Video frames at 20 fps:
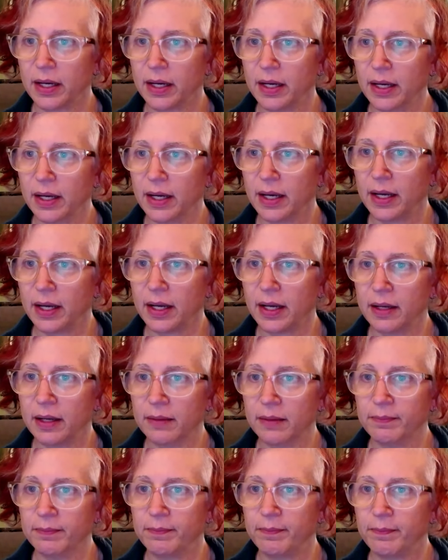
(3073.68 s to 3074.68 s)

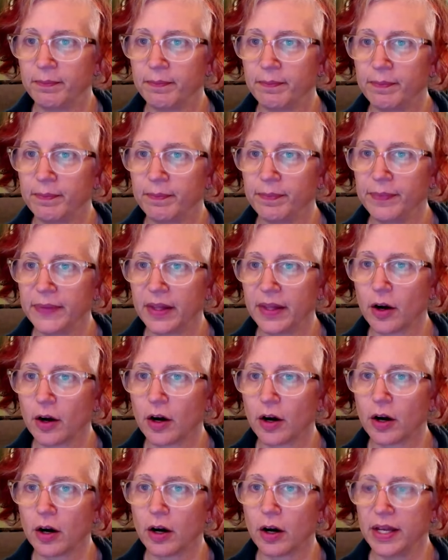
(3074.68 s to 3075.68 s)
Um,
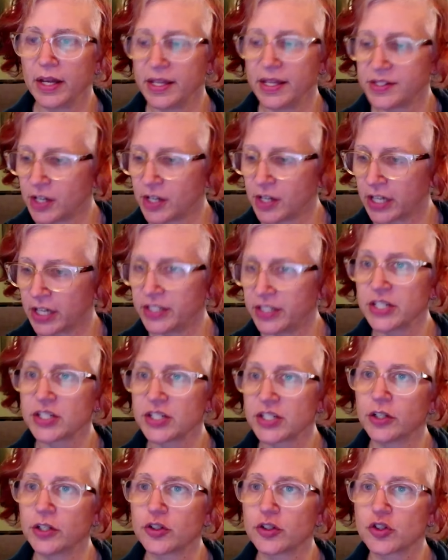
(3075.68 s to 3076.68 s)
is there
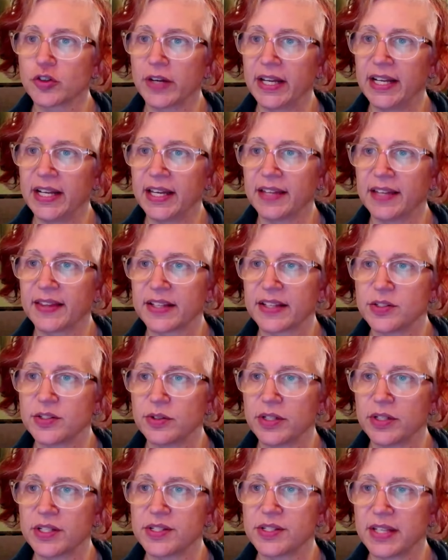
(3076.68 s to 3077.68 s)
additional training that
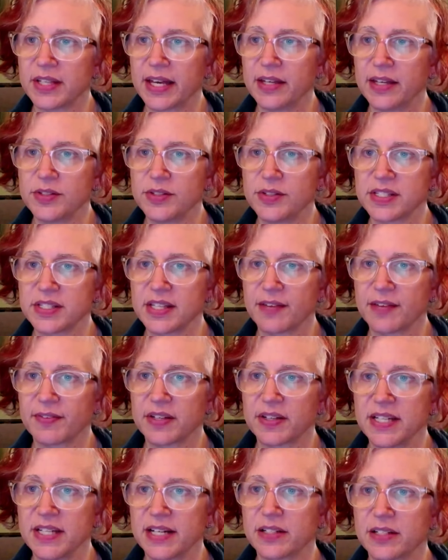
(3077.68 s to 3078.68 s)
students at UCSF
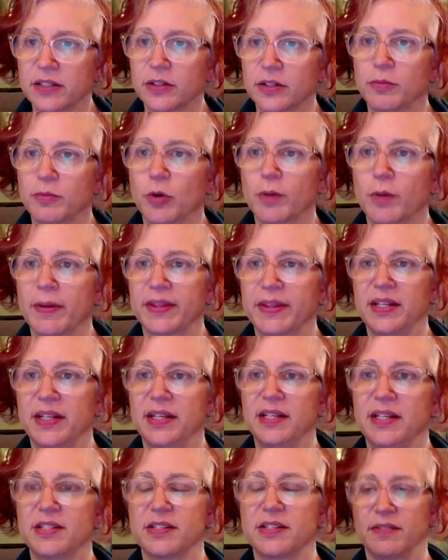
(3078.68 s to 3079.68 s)
can take to learn more about the
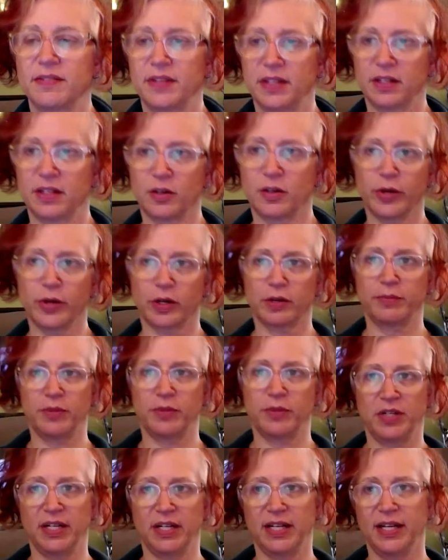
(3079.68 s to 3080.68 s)
needs of the queer
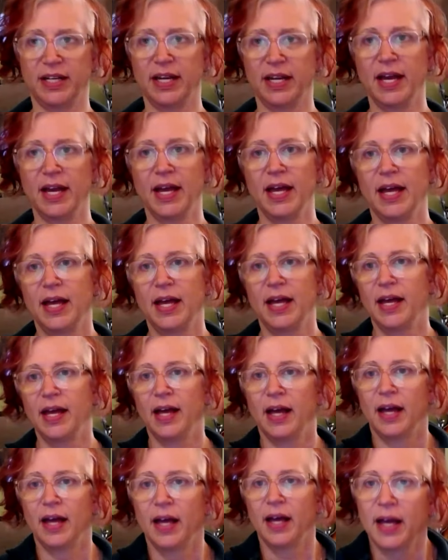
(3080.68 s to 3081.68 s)
community?
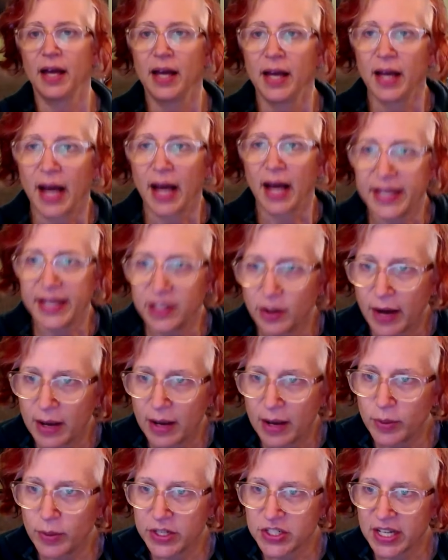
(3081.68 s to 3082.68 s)
You know,
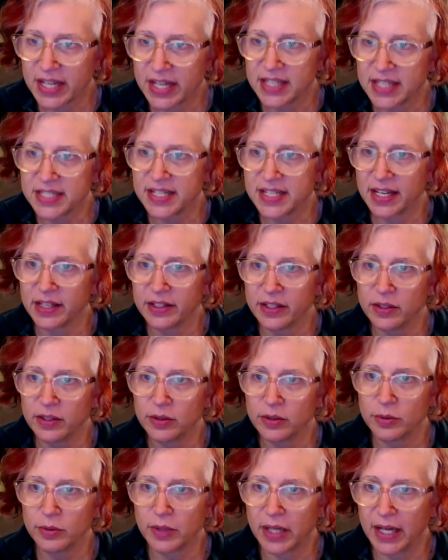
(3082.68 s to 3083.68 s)
I wish I could tell
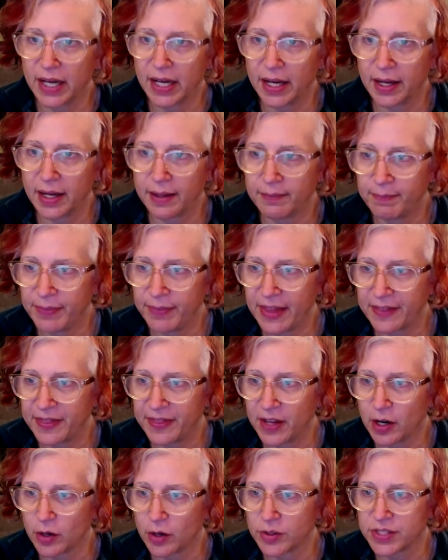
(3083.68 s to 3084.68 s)
you um, that
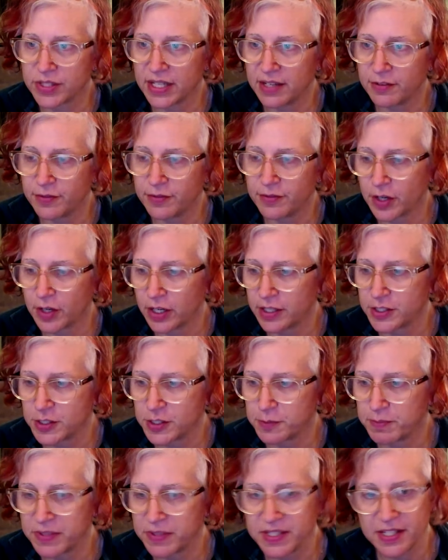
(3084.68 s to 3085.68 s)
there is a very
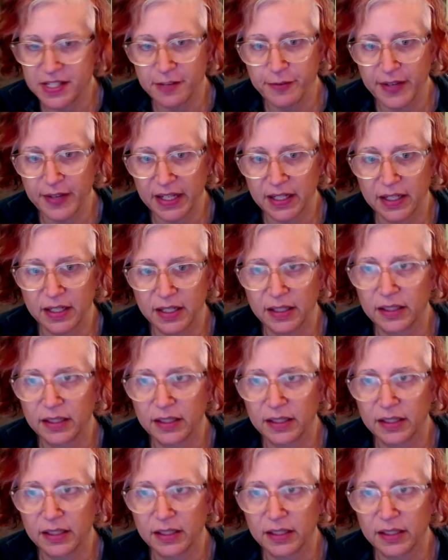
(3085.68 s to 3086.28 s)
specific,